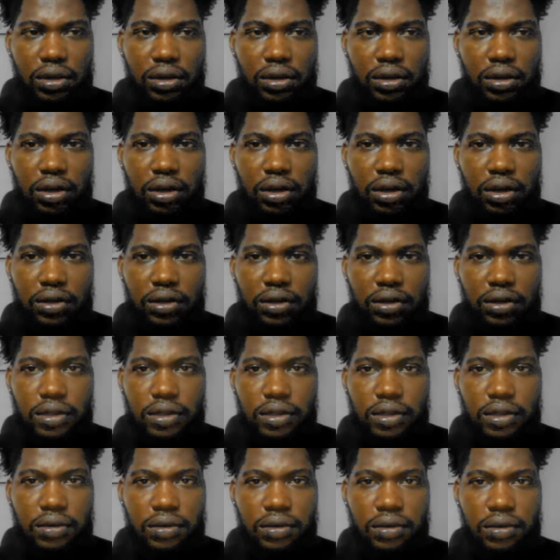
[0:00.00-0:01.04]

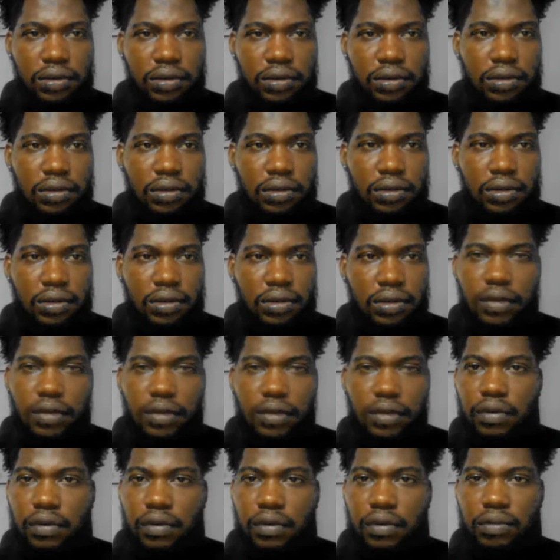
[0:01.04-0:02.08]
if
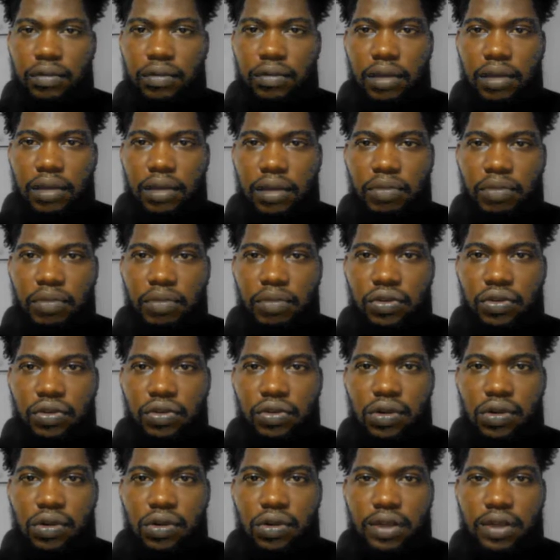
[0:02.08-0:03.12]
I'm able to
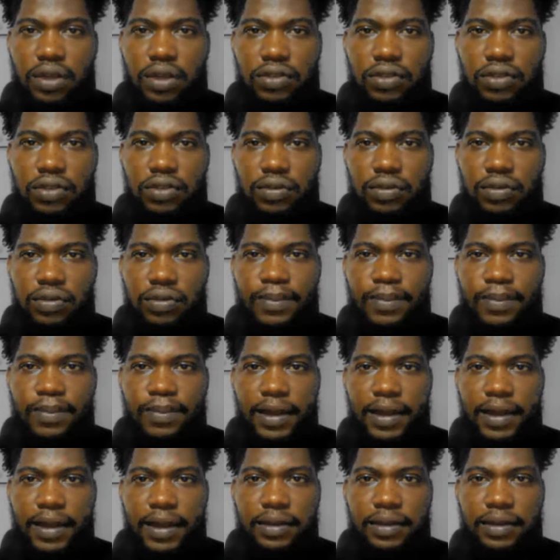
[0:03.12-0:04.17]
log into my.
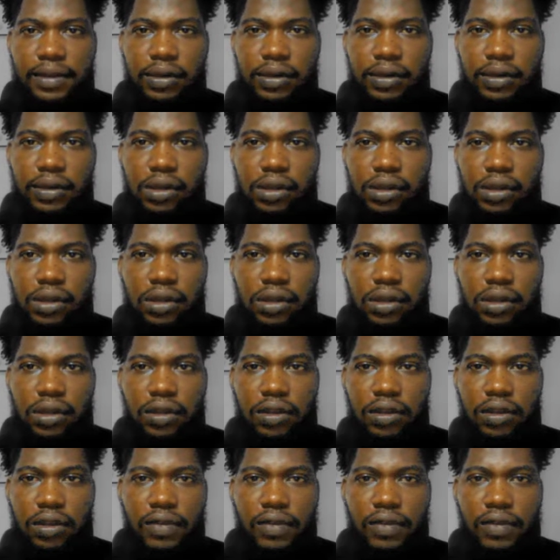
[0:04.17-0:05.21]

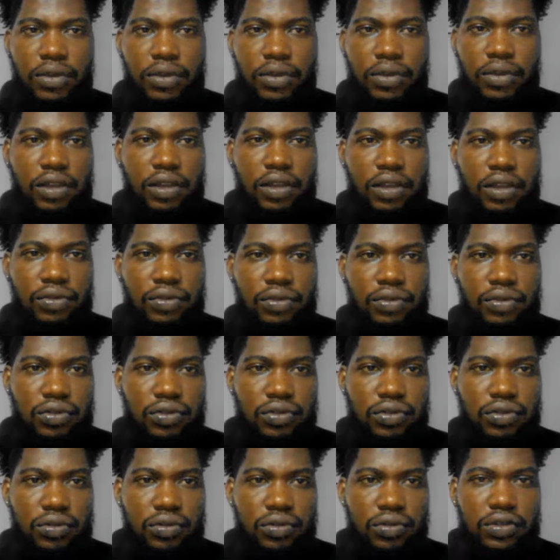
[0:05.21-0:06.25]
If I'm not able
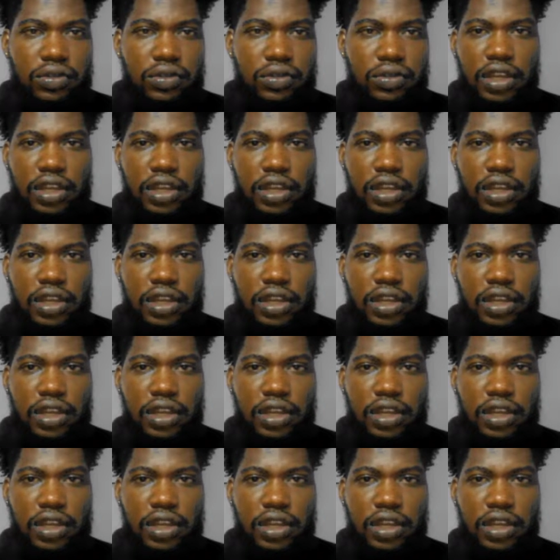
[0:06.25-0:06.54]
to take